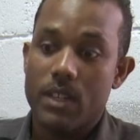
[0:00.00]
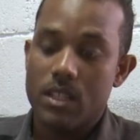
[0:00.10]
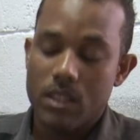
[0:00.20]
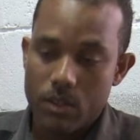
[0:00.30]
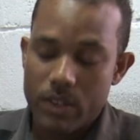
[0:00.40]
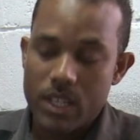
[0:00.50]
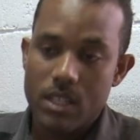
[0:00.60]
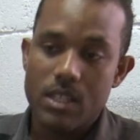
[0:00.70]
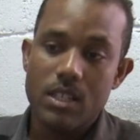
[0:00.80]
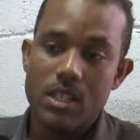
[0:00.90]
and
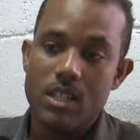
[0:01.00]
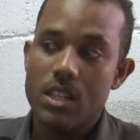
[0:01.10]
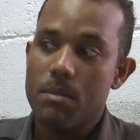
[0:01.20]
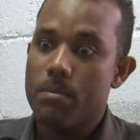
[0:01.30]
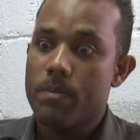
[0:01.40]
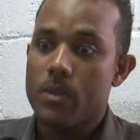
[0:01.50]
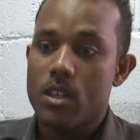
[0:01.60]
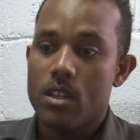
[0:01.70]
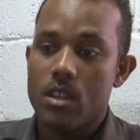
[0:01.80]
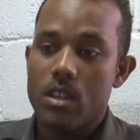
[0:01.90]
integrated system.
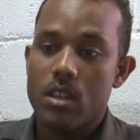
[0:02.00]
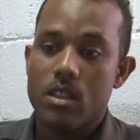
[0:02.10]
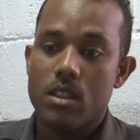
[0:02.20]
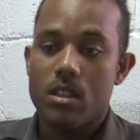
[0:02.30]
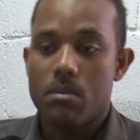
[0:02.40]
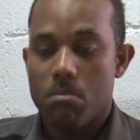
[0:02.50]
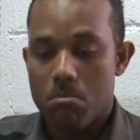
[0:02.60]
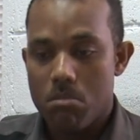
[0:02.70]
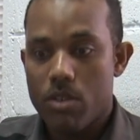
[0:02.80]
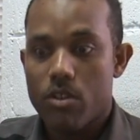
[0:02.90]
It
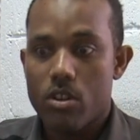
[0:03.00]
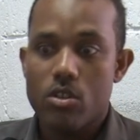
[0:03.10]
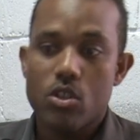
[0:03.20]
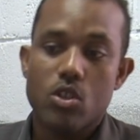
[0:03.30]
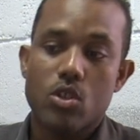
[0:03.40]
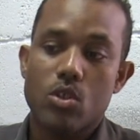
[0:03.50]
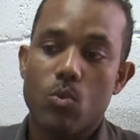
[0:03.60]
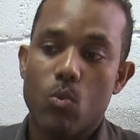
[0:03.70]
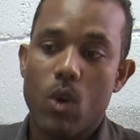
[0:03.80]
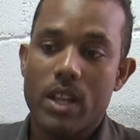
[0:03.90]
mirrors
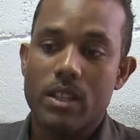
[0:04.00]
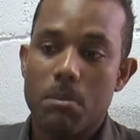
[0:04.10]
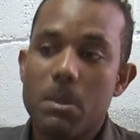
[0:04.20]
what the